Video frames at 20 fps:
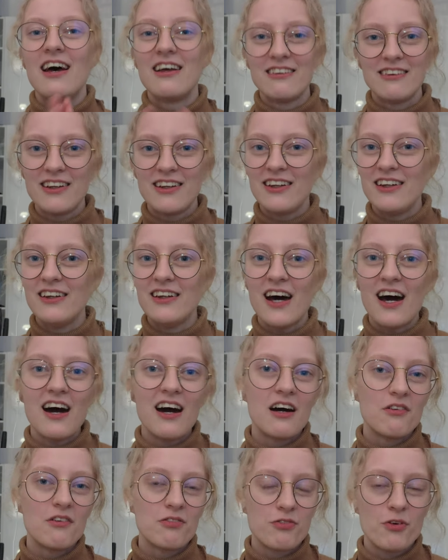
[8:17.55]
and then
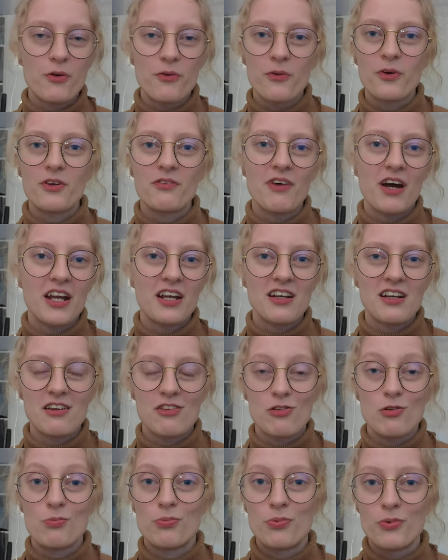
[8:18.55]
are further divided
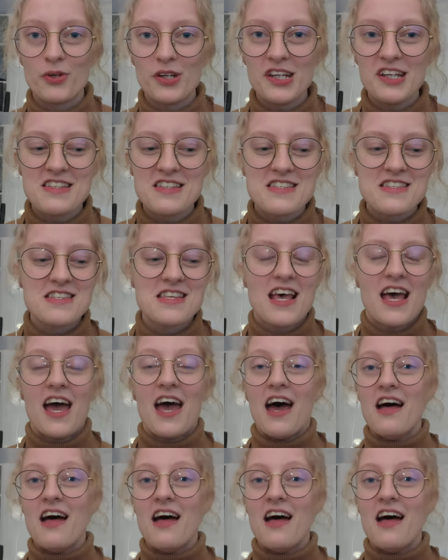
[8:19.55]
into breeds.